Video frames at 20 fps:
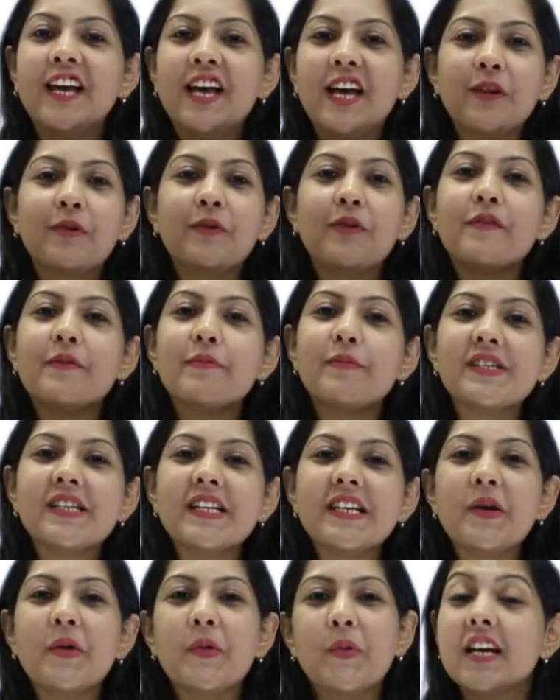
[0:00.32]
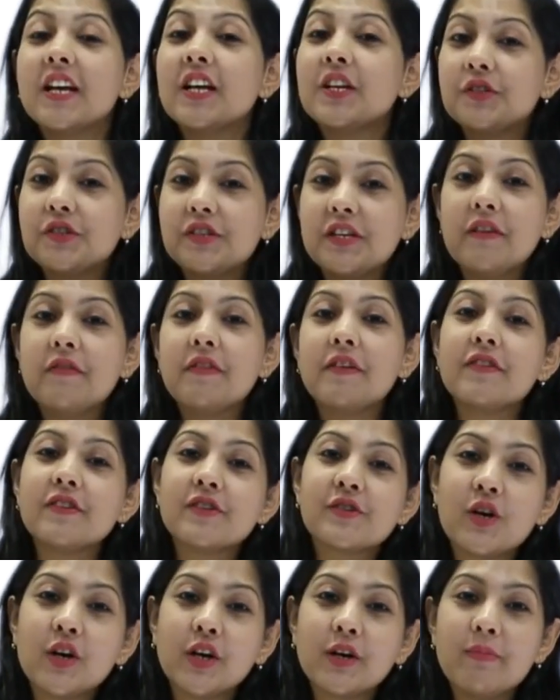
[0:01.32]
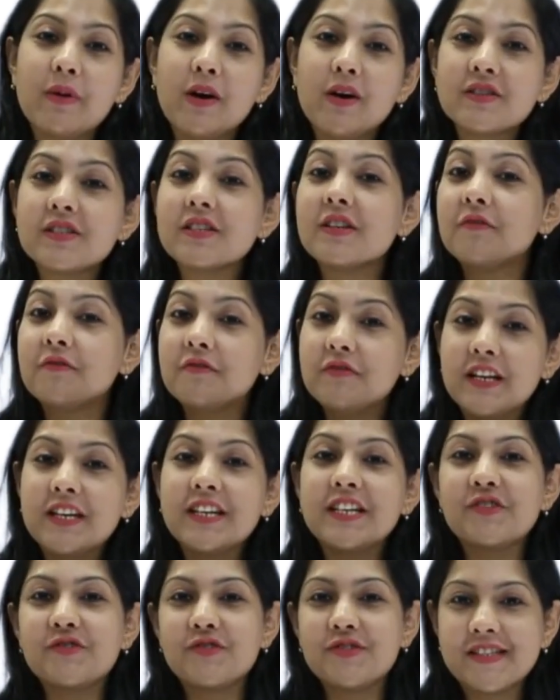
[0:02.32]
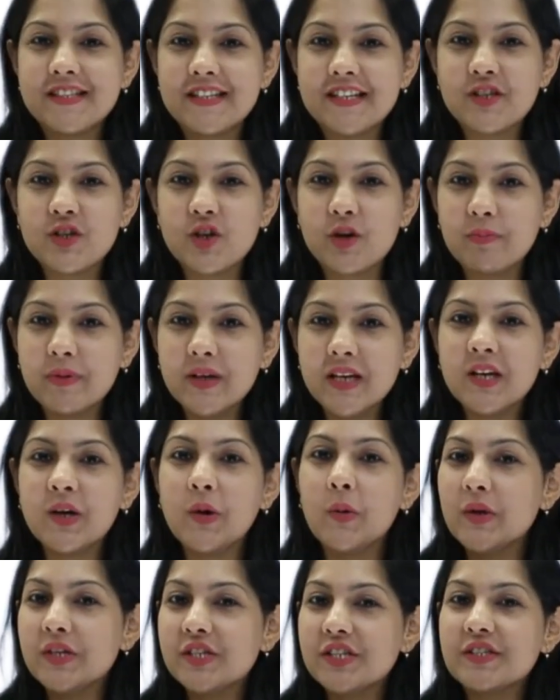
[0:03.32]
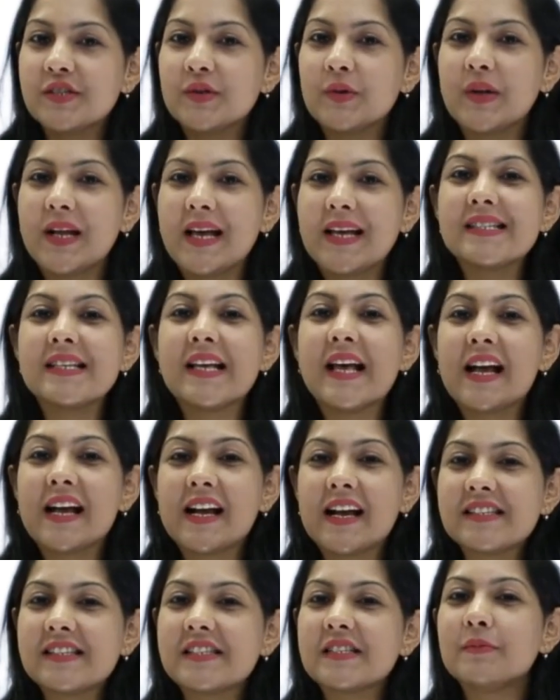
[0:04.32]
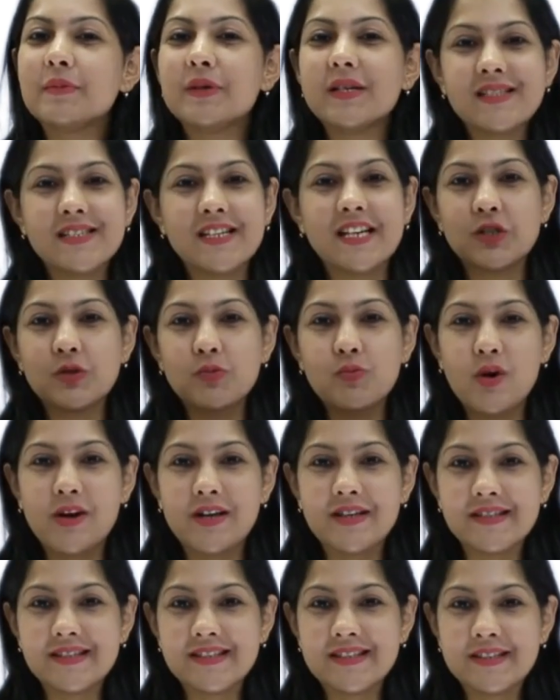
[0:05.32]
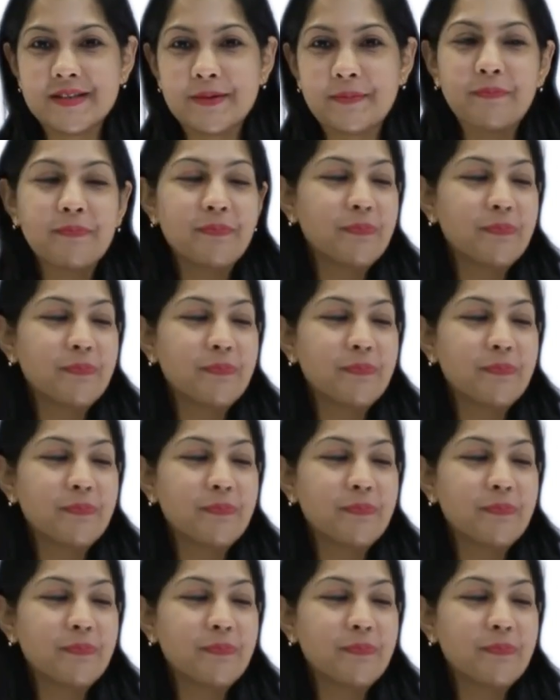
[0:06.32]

Hello everybody. Today we will talk about a very interesting topic which is known as customer touchpoints.